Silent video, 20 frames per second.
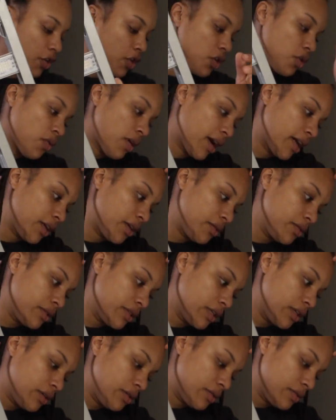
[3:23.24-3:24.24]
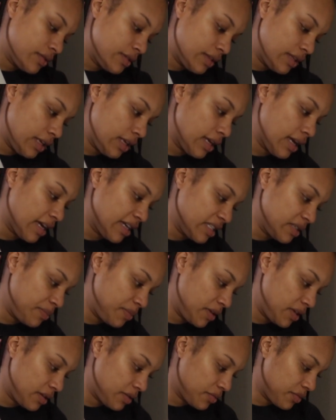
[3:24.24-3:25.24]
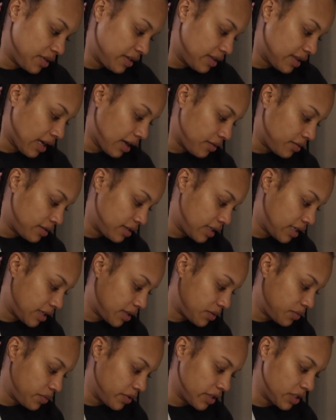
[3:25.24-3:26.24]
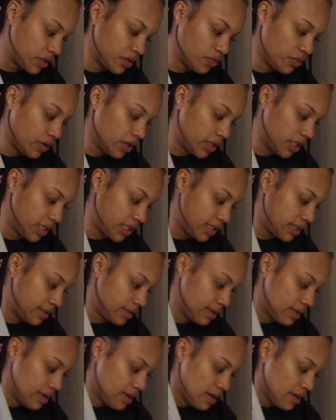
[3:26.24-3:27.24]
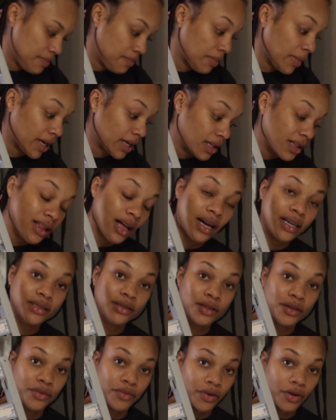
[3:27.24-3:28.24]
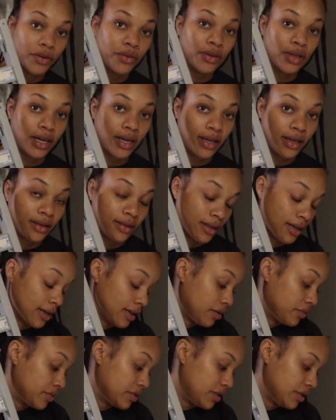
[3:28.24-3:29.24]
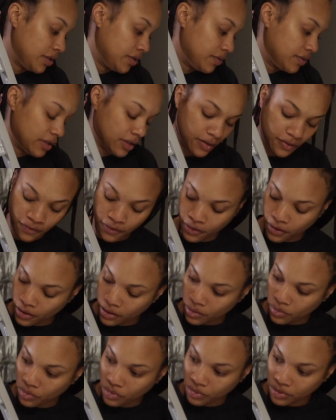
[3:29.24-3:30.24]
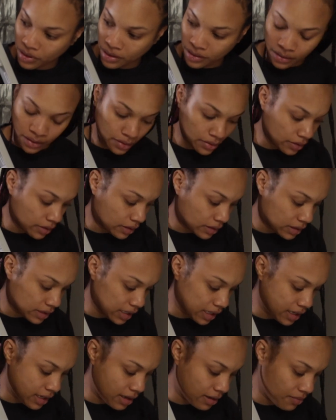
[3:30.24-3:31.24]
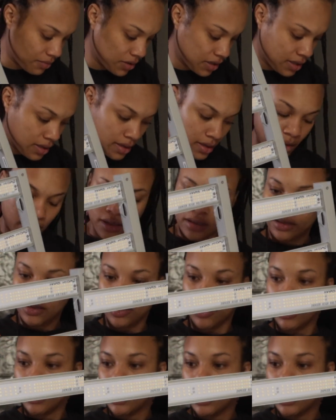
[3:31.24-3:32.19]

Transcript: know I used to use the SP3000, which was my closet grow light that I was using for a really long time. So I